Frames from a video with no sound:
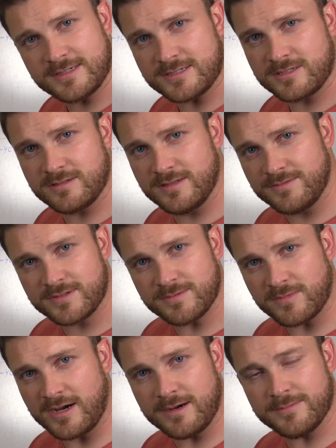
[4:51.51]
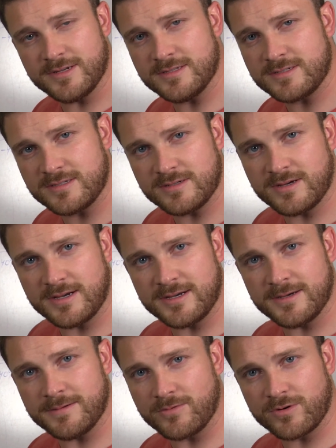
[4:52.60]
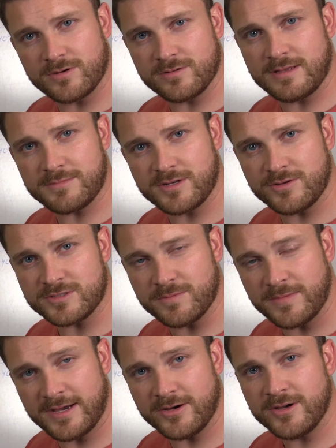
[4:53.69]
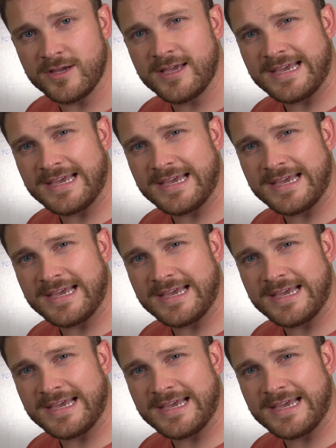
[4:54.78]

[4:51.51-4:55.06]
just leave some comments or let me know somehow,